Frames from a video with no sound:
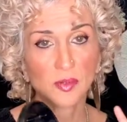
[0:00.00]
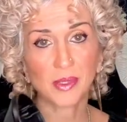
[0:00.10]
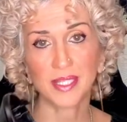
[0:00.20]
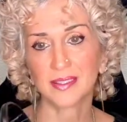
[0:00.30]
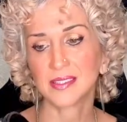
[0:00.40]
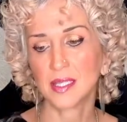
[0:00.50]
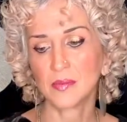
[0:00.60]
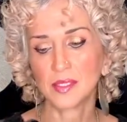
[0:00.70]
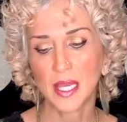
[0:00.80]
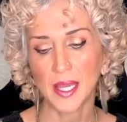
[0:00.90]
But at the same
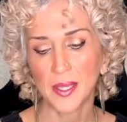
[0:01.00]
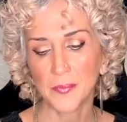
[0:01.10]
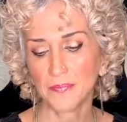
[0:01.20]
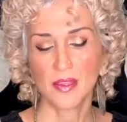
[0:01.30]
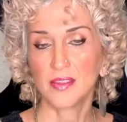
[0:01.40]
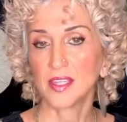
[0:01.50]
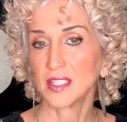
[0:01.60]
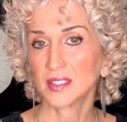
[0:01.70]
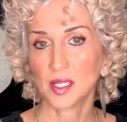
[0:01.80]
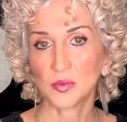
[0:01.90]
time,
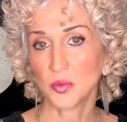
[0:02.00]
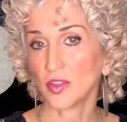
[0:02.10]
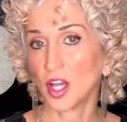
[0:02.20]
this comes with